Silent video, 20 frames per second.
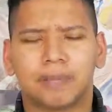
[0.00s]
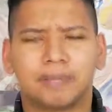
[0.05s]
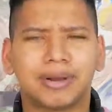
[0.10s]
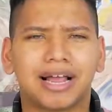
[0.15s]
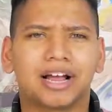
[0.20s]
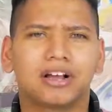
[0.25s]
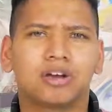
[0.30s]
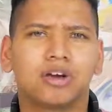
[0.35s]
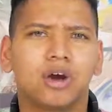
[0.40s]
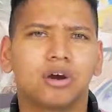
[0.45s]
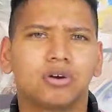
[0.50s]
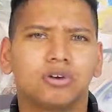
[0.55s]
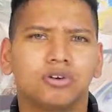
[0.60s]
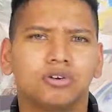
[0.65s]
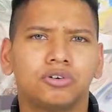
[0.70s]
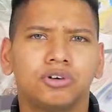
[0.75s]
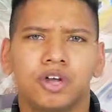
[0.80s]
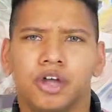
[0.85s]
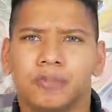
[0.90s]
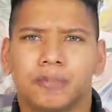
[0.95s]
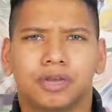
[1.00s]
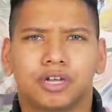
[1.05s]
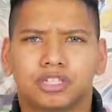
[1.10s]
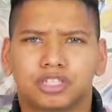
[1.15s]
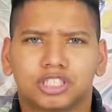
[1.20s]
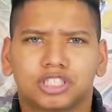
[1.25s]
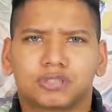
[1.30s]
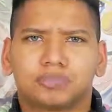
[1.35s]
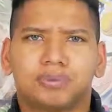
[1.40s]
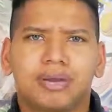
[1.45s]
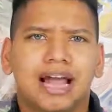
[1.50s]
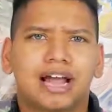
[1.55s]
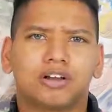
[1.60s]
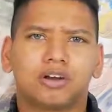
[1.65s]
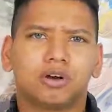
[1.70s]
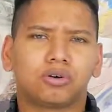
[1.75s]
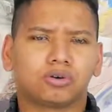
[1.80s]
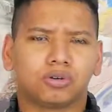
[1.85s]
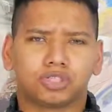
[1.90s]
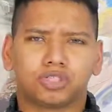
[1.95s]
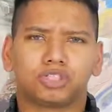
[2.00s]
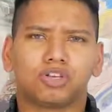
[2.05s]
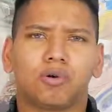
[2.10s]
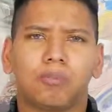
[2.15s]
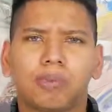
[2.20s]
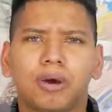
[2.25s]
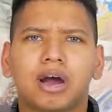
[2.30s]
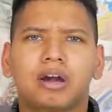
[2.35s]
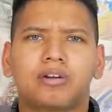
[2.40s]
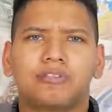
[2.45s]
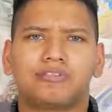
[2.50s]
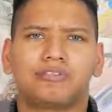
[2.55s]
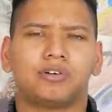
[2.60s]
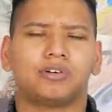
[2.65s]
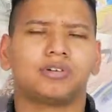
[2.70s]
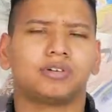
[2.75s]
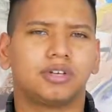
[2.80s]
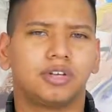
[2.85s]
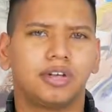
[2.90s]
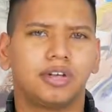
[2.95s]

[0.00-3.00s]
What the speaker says: Black Goku because this Black Goku is so powerful.